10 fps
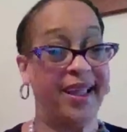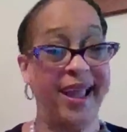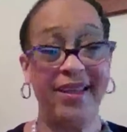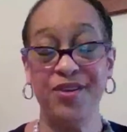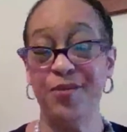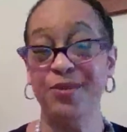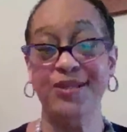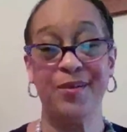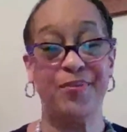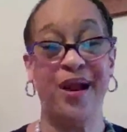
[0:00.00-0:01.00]
and you'll be
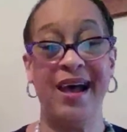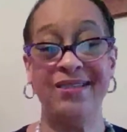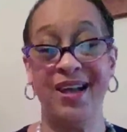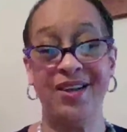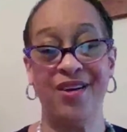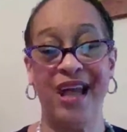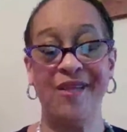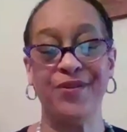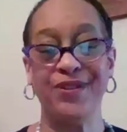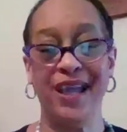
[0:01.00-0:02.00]
surprised how your
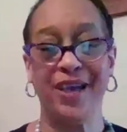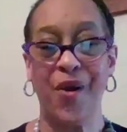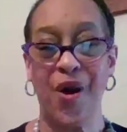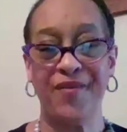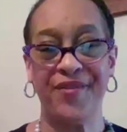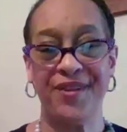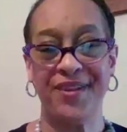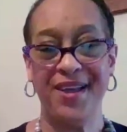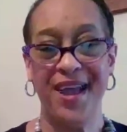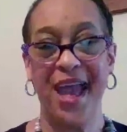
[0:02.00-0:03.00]
life will take off
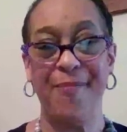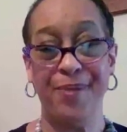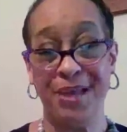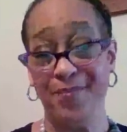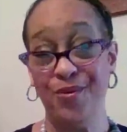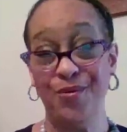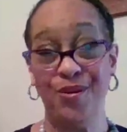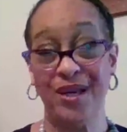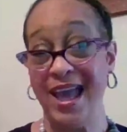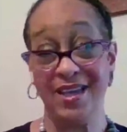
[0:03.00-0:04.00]
and people
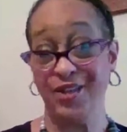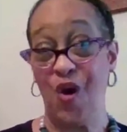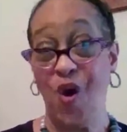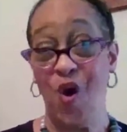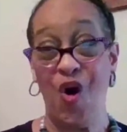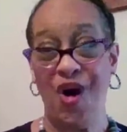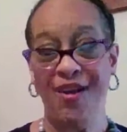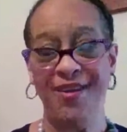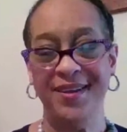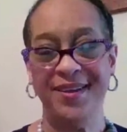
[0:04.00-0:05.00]
will catch
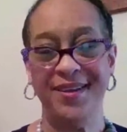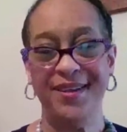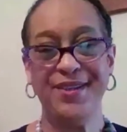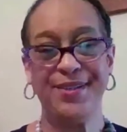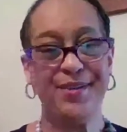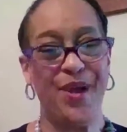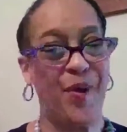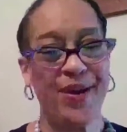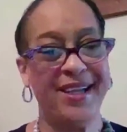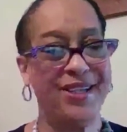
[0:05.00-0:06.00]
on. So
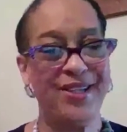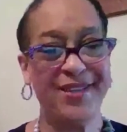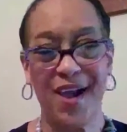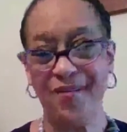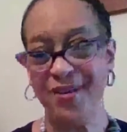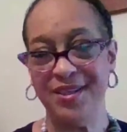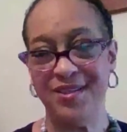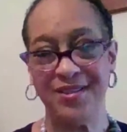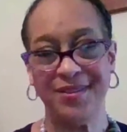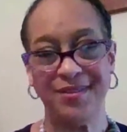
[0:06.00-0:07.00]
don't get
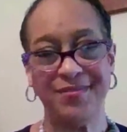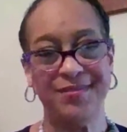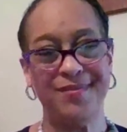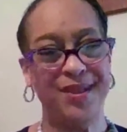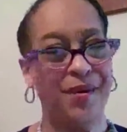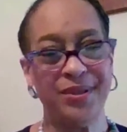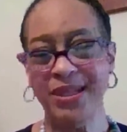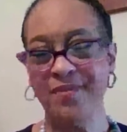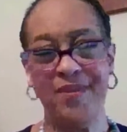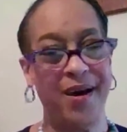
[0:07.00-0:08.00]
discouraged. Don't
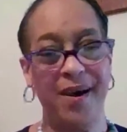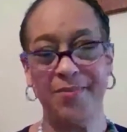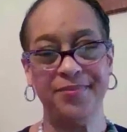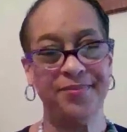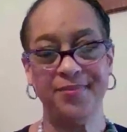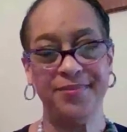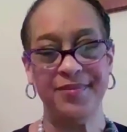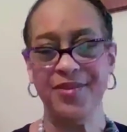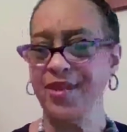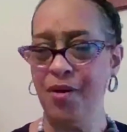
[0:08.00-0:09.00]
give up.
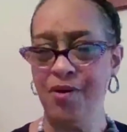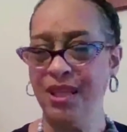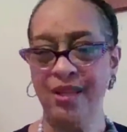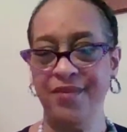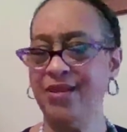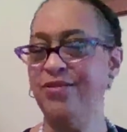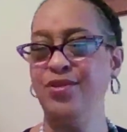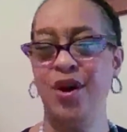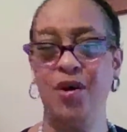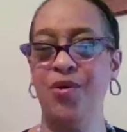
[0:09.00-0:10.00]
Don't give in.
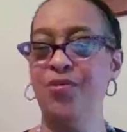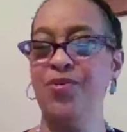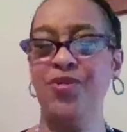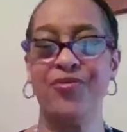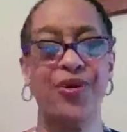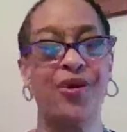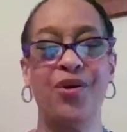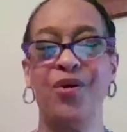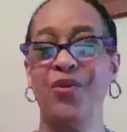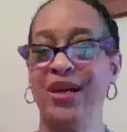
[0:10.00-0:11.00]
Don't
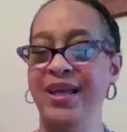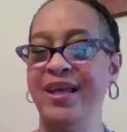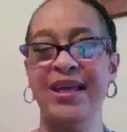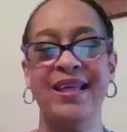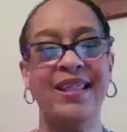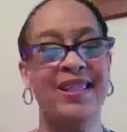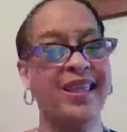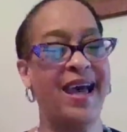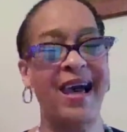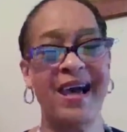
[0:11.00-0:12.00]
throw in
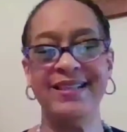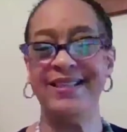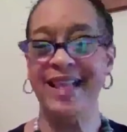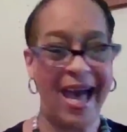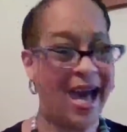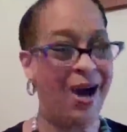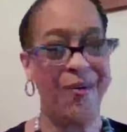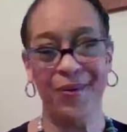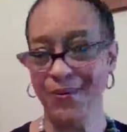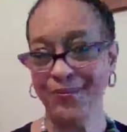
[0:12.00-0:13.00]
that
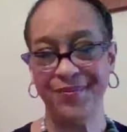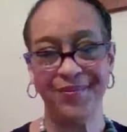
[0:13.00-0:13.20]
towel.